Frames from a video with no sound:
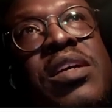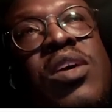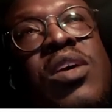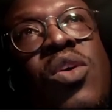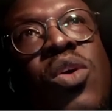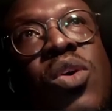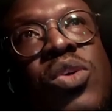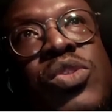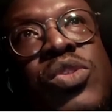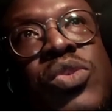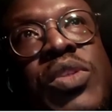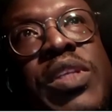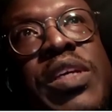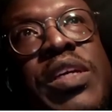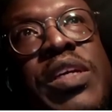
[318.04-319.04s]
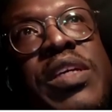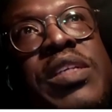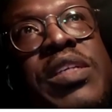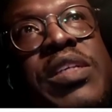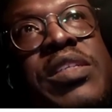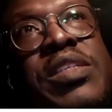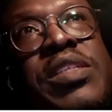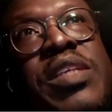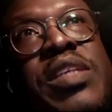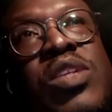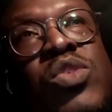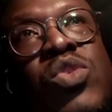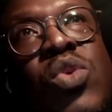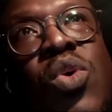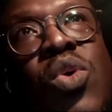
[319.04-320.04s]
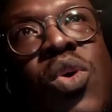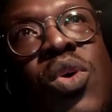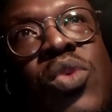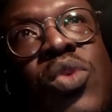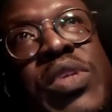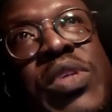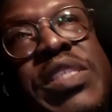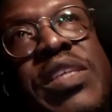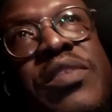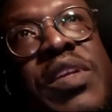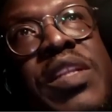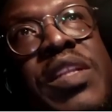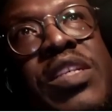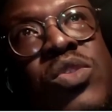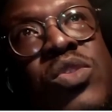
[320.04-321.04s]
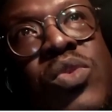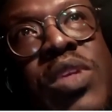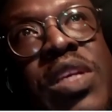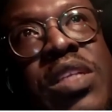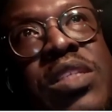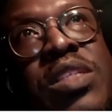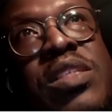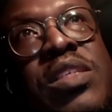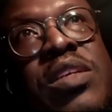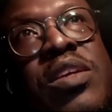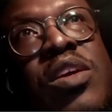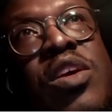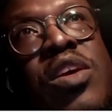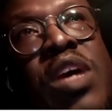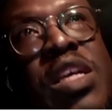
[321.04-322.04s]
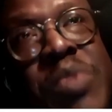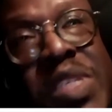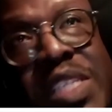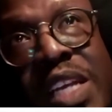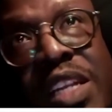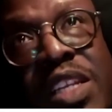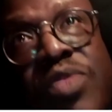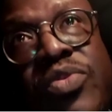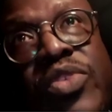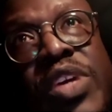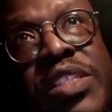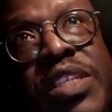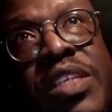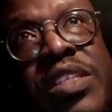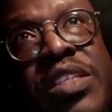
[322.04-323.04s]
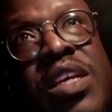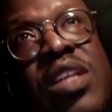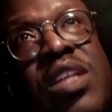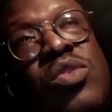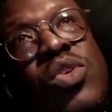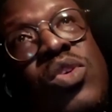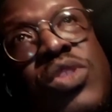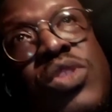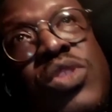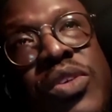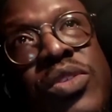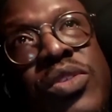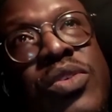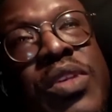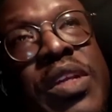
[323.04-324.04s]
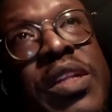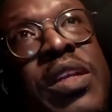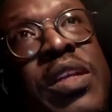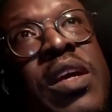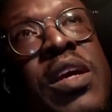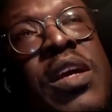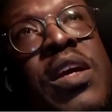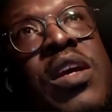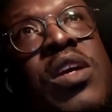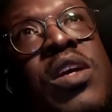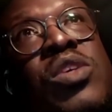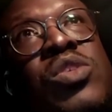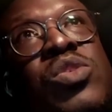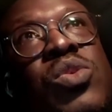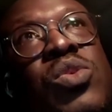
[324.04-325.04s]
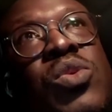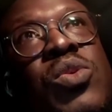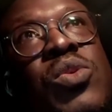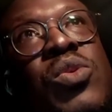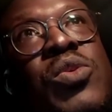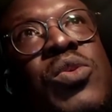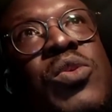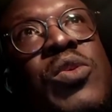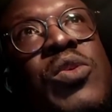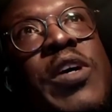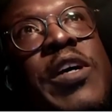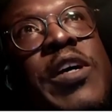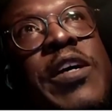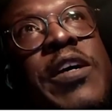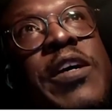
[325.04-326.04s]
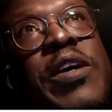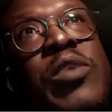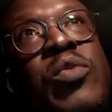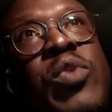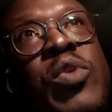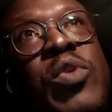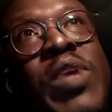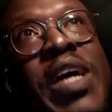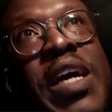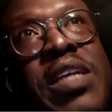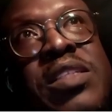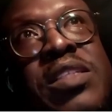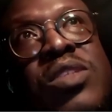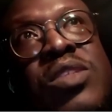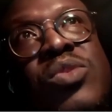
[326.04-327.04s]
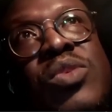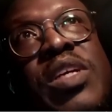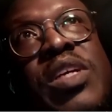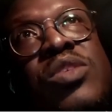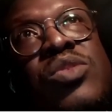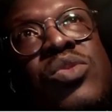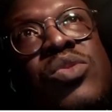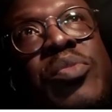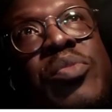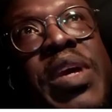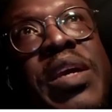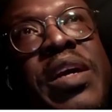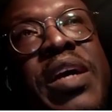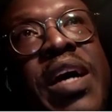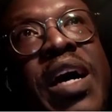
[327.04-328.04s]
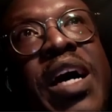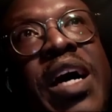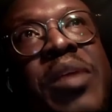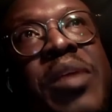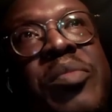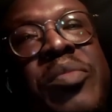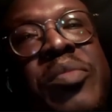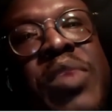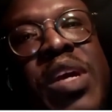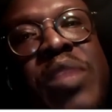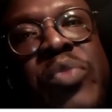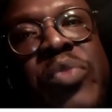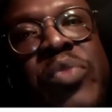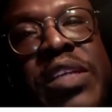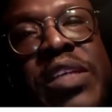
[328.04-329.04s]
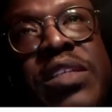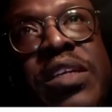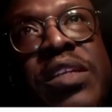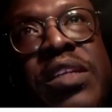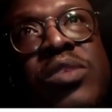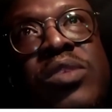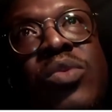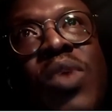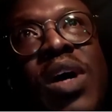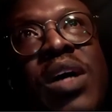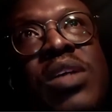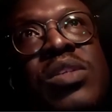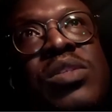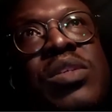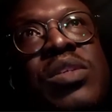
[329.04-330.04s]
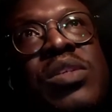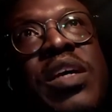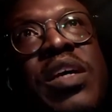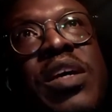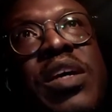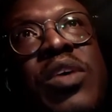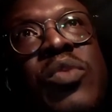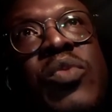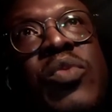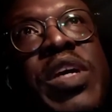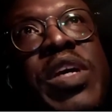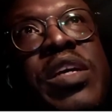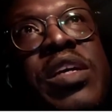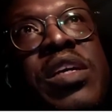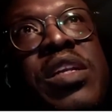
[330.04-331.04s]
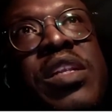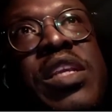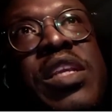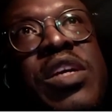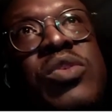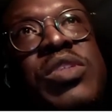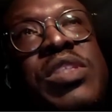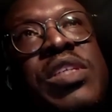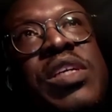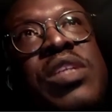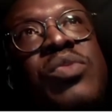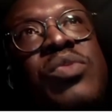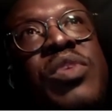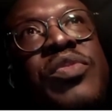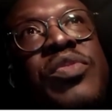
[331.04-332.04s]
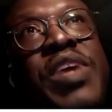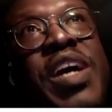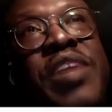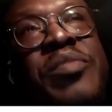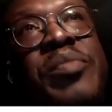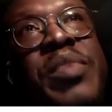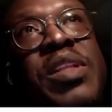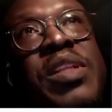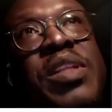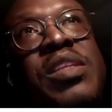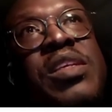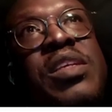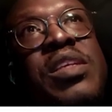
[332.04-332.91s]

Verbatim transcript: hall tutors, and so on, receiving the students, especially the freshers and continuing students. Mm. So uh, we would ask the students to remain calm and patient whilst uh, we negotiate with government,